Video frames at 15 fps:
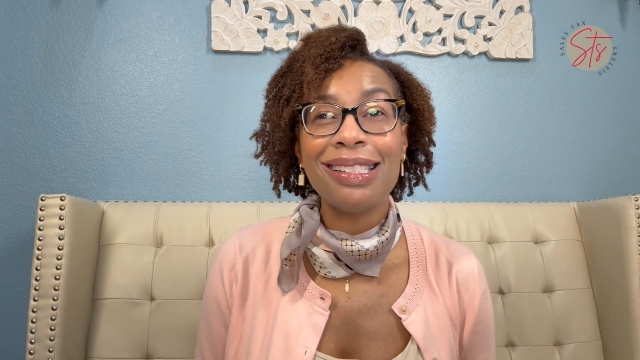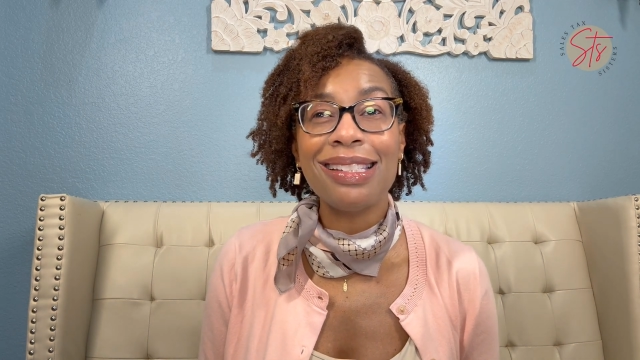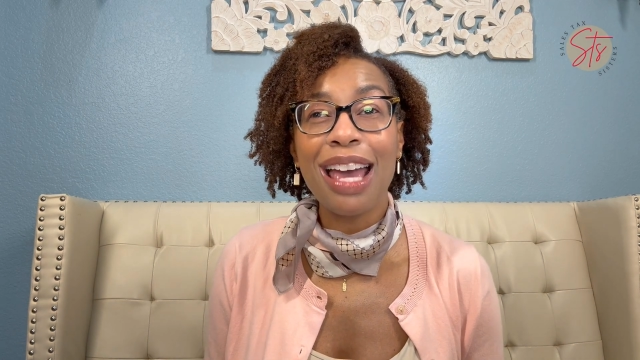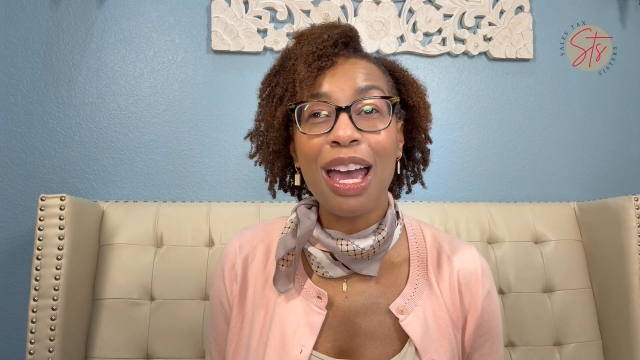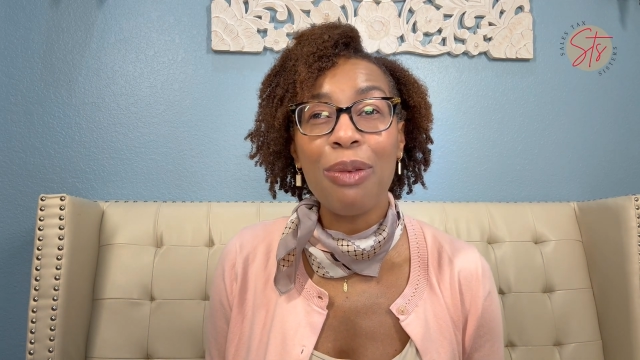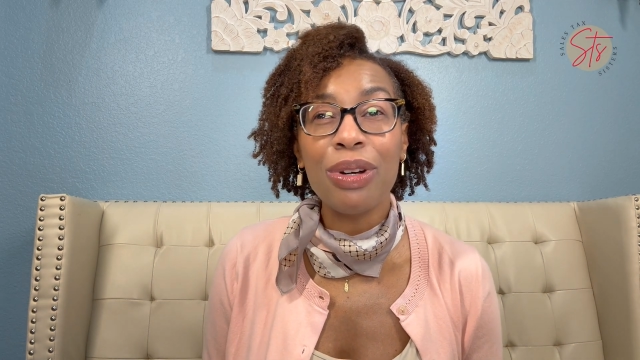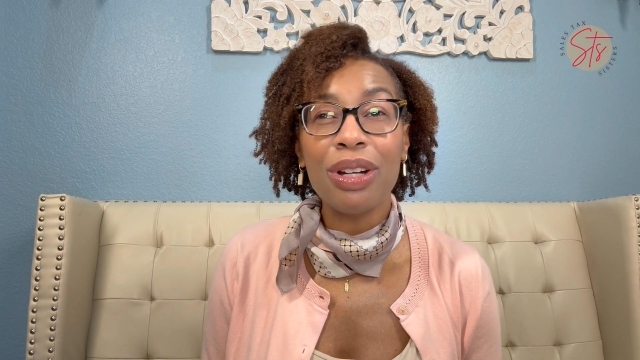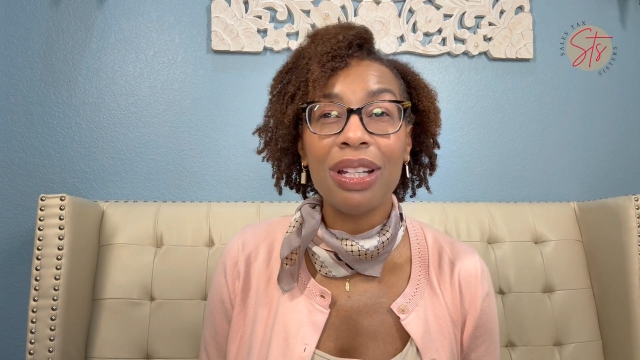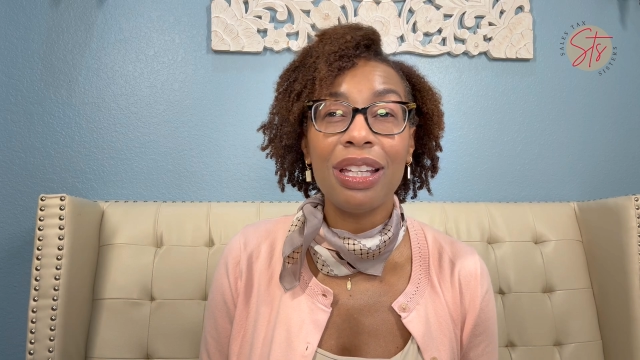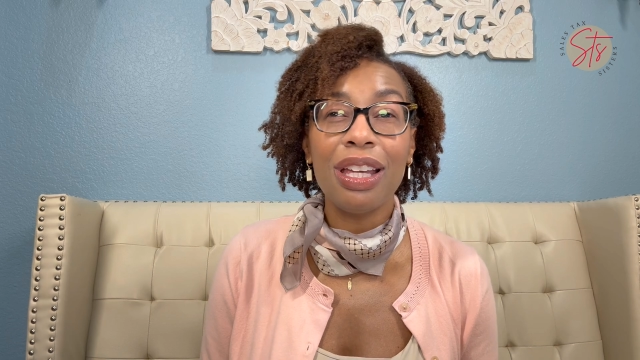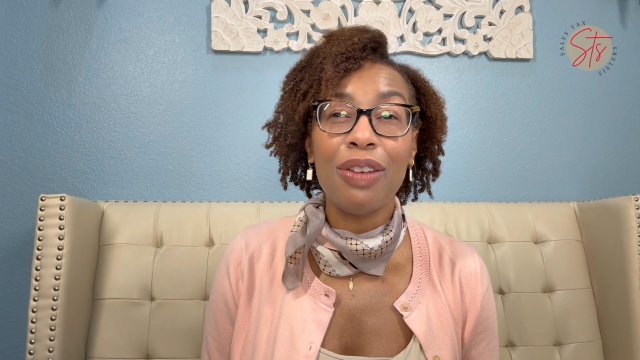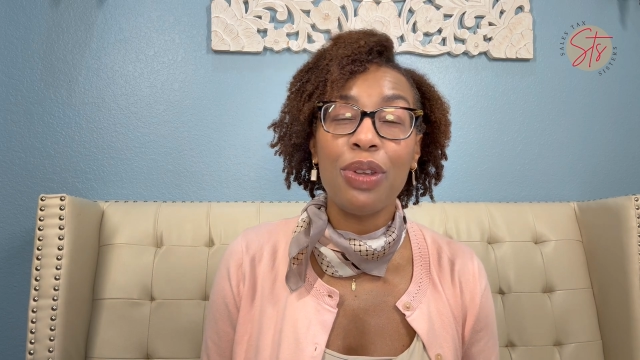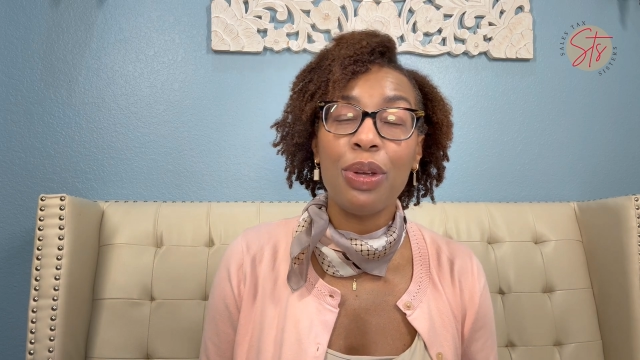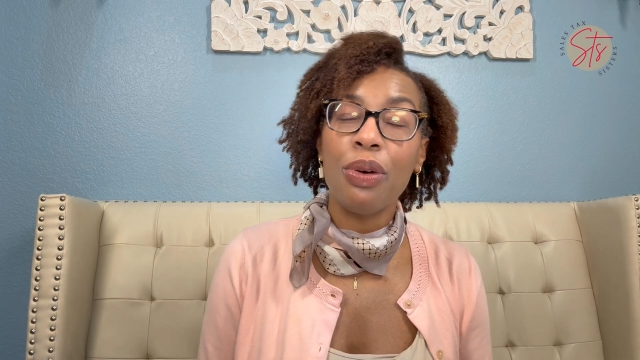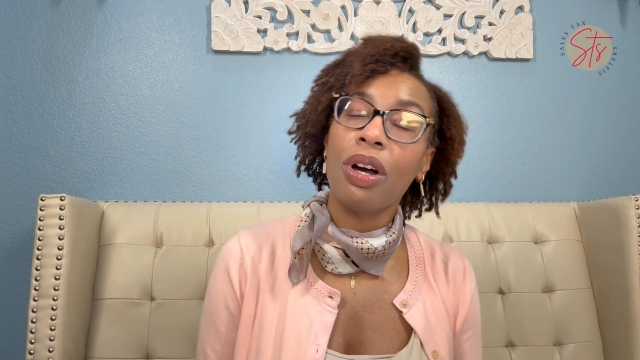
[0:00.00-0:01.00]
Today we're going to
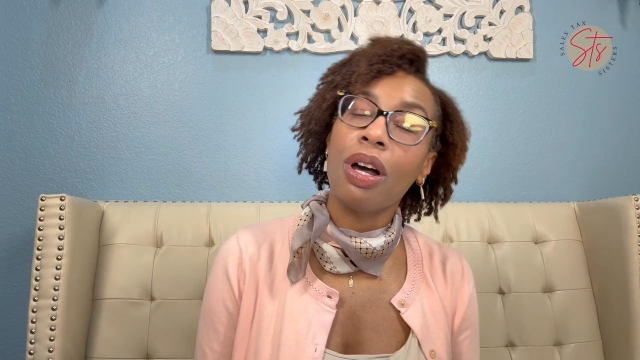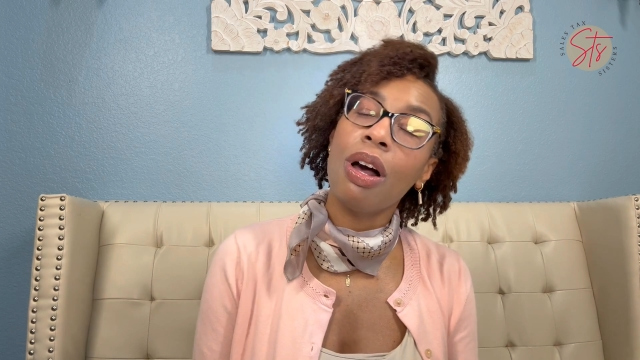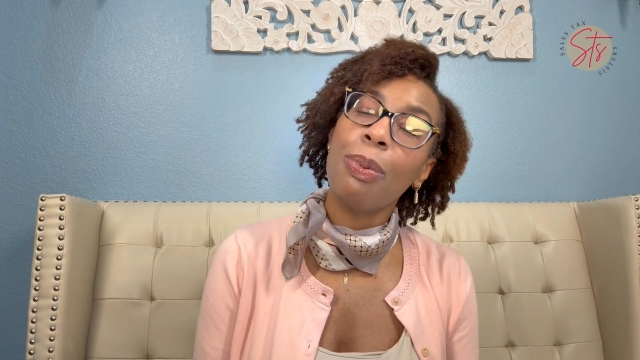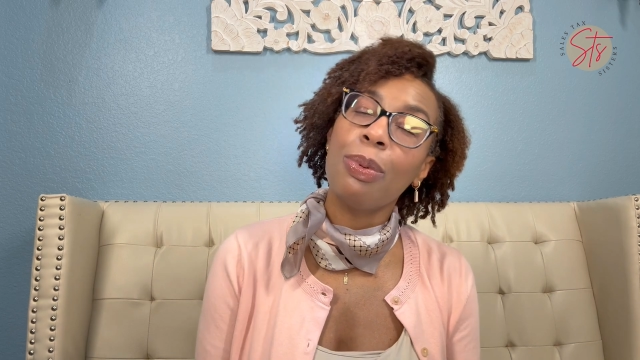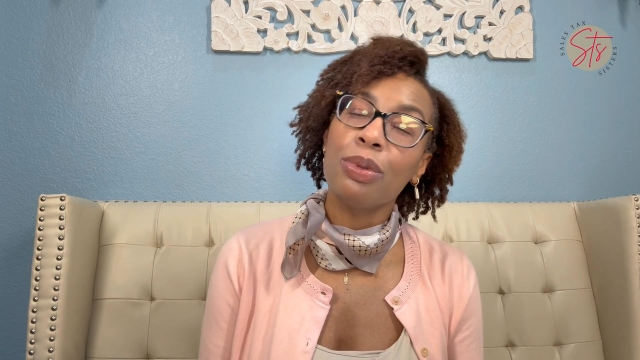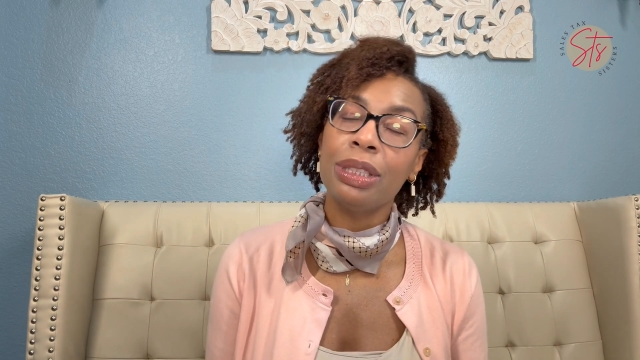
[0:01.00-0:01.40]
give you a couple